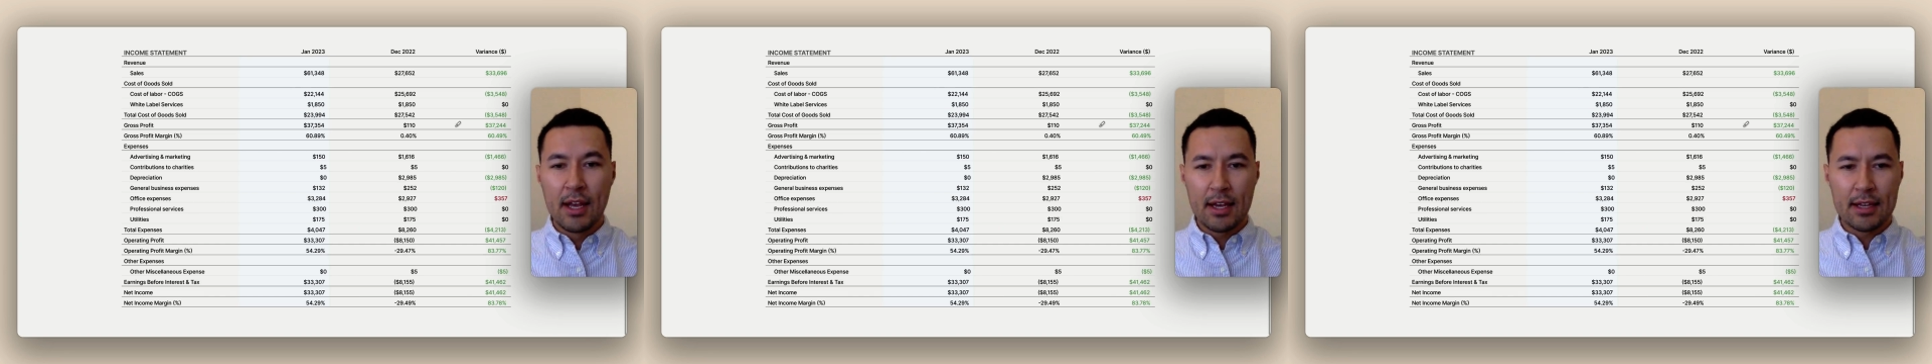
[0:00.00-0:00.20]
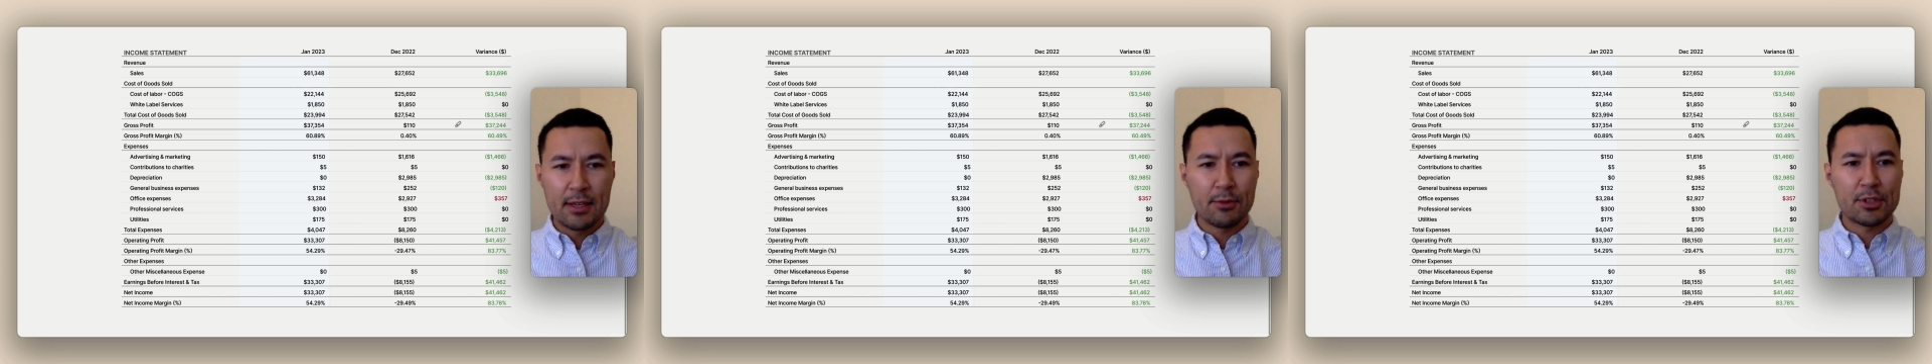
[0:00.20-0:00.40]

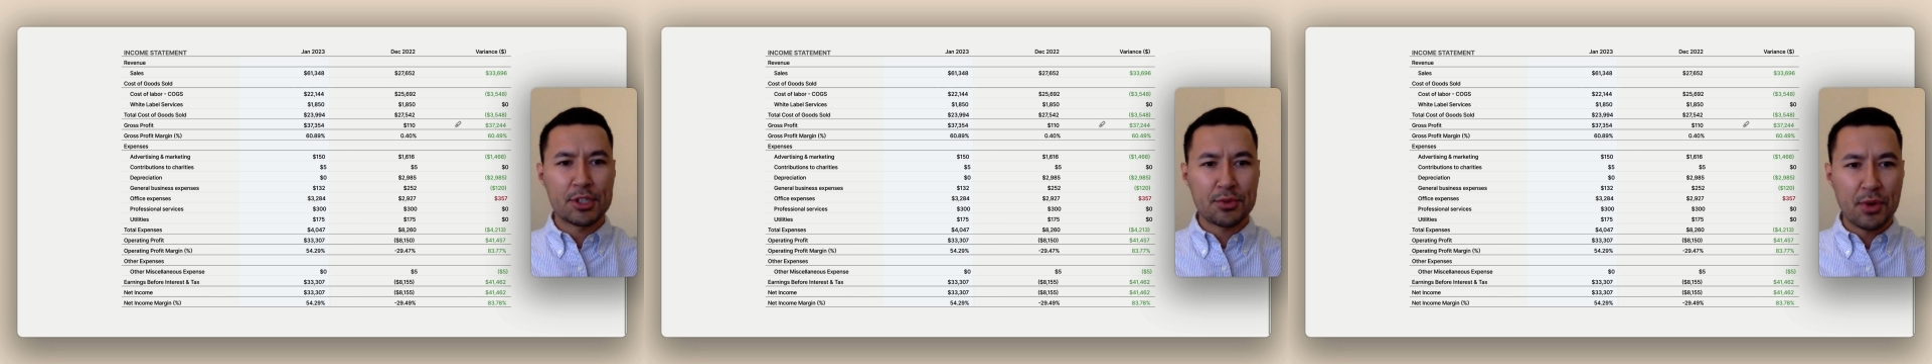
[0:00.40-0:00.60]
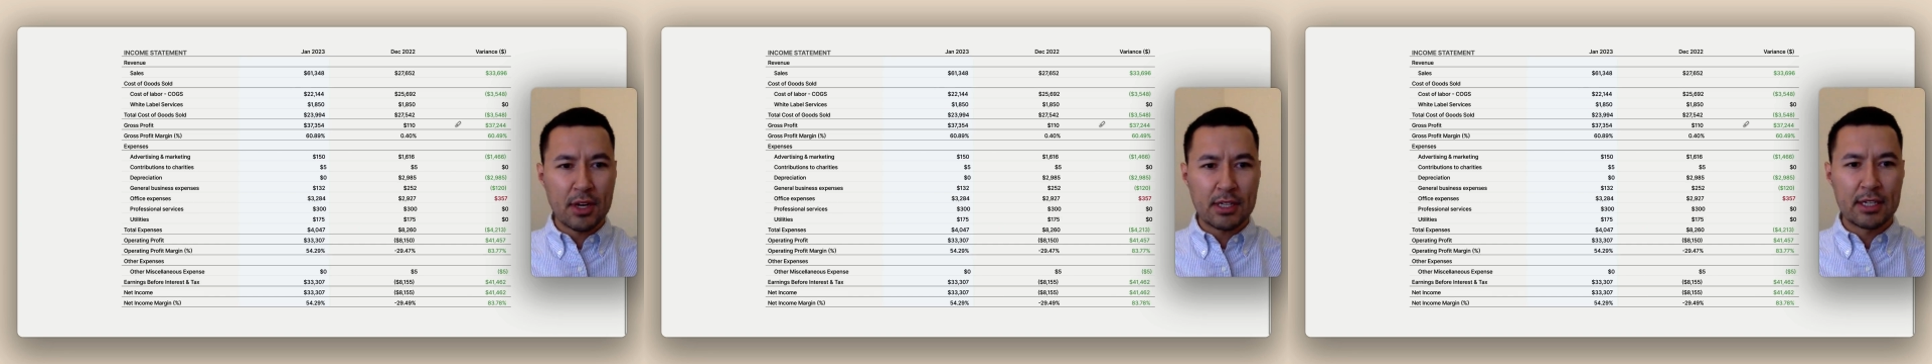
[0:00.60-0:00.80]
They were
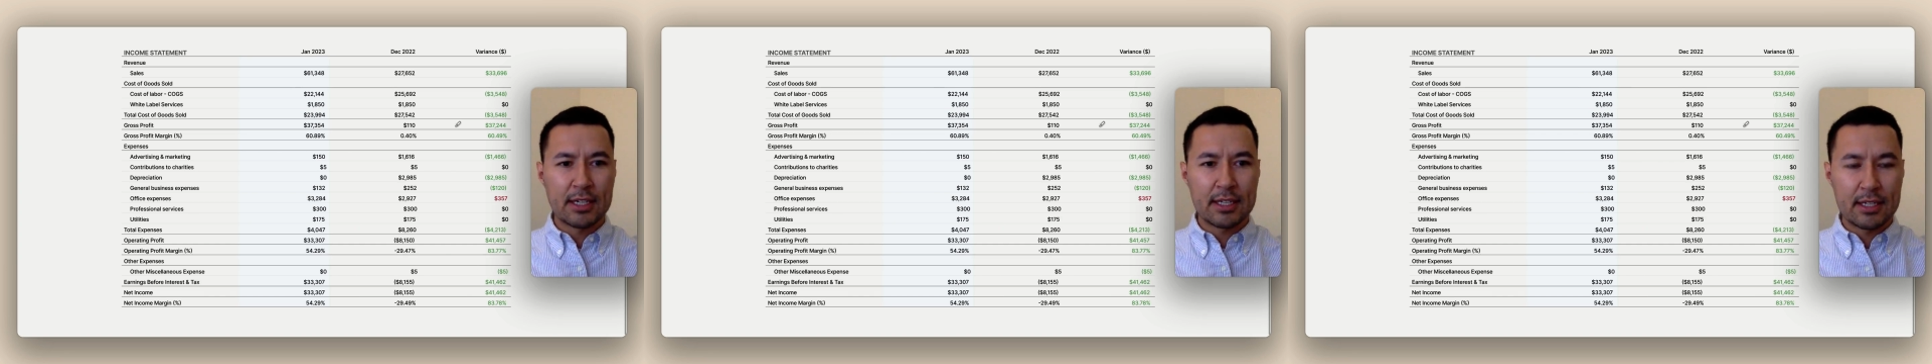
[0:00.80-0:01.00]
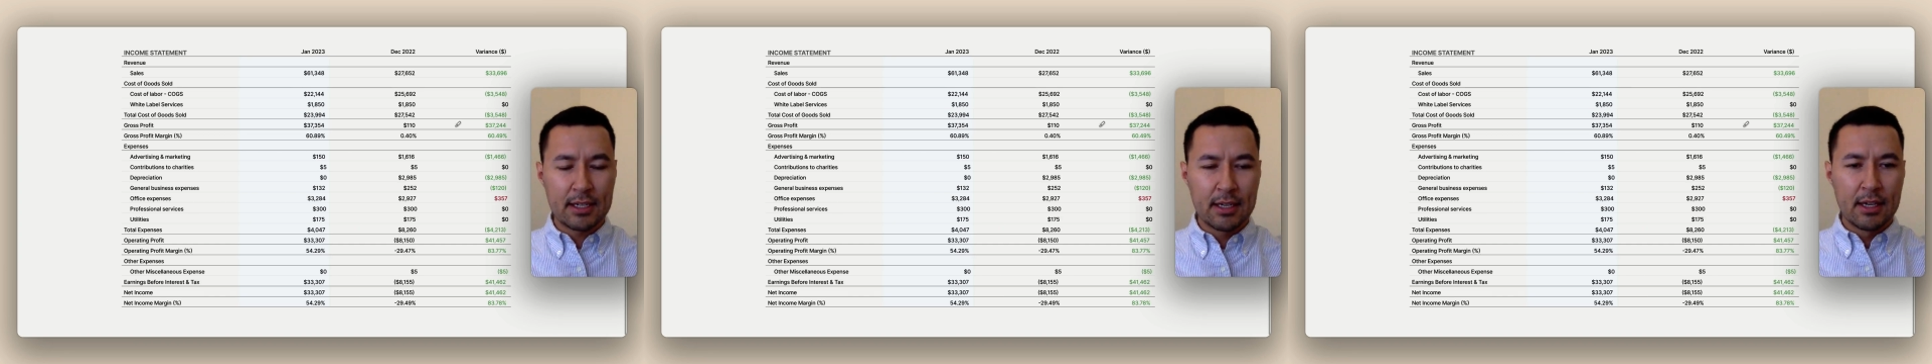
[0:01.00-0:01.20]
struggling